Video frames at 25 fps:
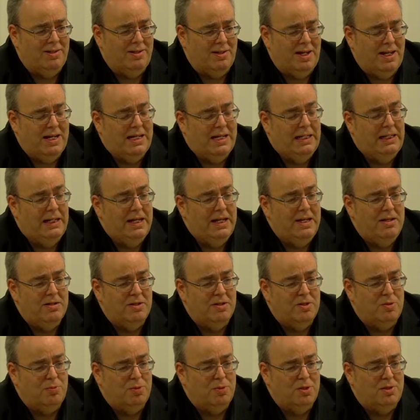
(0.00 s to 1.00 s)
a
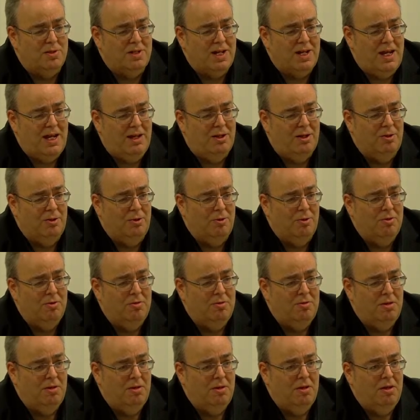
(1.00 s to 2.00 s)
litres per second,
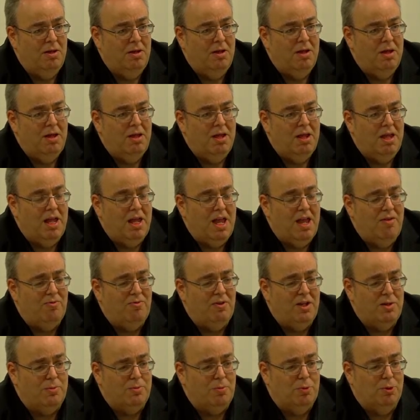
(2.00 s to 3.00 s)
if
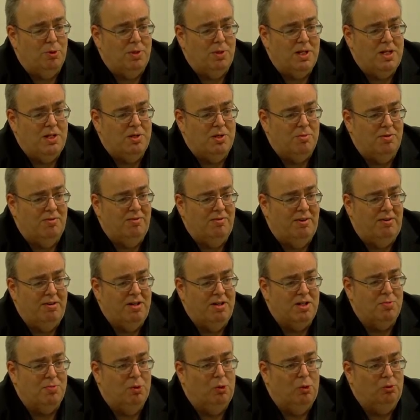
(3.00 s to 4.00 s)
it's put into a very
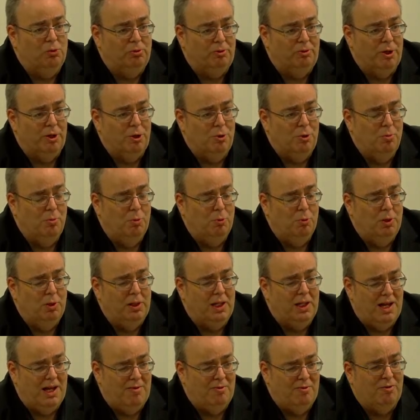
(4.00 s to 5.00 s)
small room,
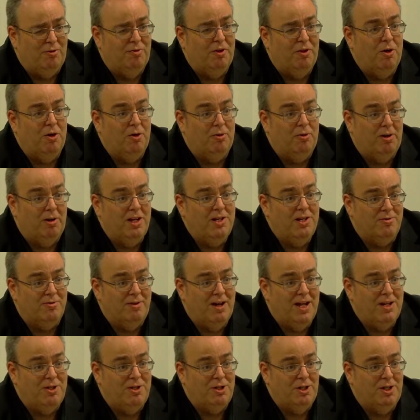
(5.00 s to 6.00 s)
will have a far greater
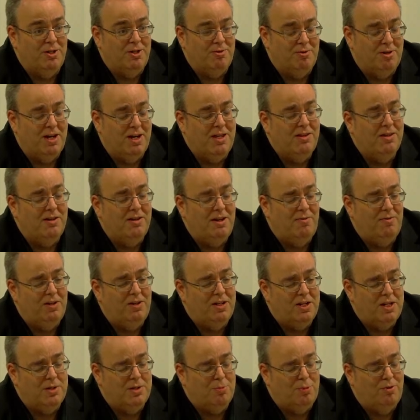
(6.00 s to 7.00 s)
air change rate than if
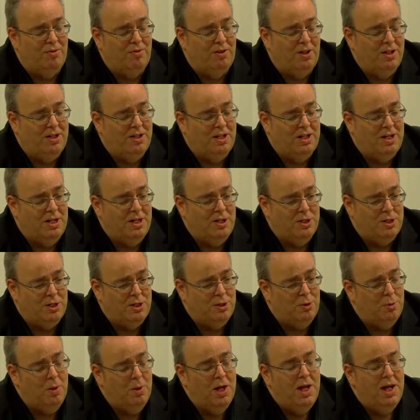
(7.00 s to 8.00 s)
it is provided
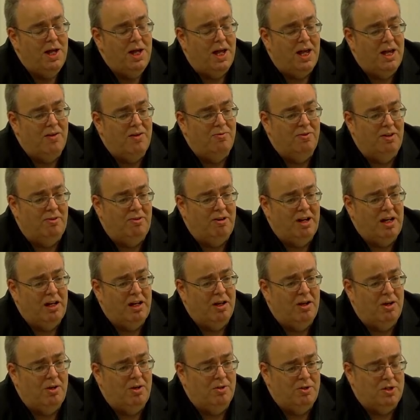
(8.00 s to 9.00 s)
into a very
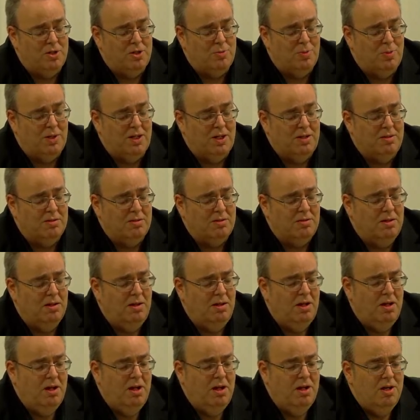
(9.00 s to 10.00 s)
large space.
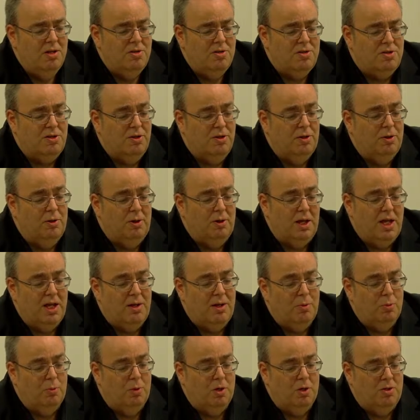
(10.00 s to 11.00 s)
So
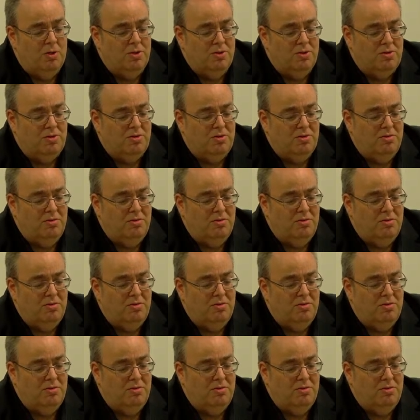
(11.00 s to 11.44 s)
it was